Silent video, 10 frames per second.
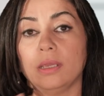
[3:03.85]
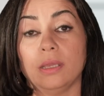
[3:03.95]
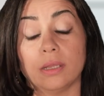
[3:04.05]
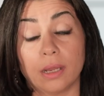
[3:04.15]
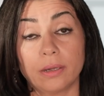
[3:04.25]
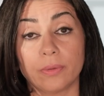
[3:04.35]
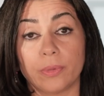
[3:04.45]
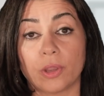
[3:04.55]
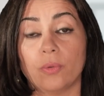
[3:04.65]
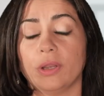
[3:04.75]
In
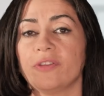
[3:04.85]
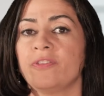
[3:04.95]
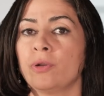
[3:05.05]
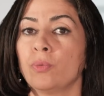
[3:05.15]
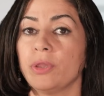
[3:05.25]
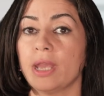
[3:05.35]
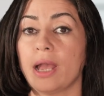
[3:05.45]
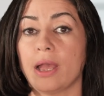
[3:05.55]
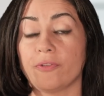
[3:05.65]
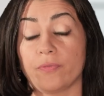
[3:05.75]
Arabic, whenever we
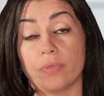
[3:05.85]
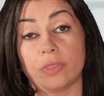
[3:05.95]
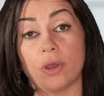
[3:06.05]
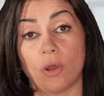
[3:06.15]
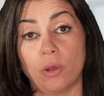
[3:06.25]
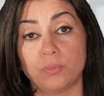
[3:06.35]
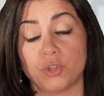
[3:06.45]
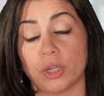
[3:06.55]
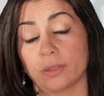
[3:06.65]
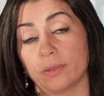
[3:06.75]
have the
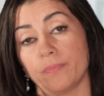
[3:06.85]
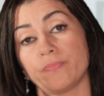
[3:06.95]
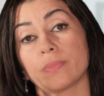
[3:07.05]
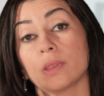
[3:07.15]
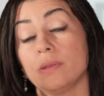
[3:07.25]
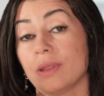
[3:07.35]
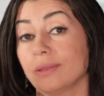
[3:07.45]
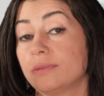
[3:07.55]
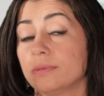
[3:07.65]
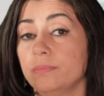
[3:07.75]
object
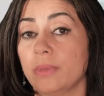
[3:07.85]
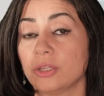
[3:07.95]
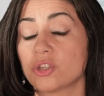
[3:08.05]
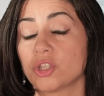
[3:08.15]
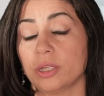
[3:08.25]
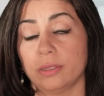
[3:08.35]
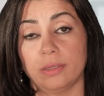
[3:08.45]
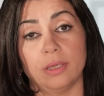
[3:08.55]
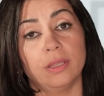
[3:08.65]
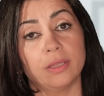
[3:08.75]
not mentioned
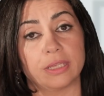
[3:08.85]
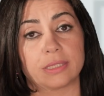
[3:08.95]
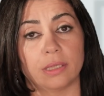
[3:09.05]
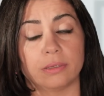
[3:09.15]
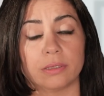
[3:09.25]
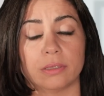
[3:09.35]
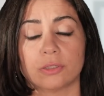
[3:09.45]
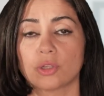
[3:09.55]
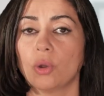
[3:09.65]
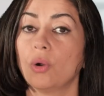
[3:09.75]
in the sentence,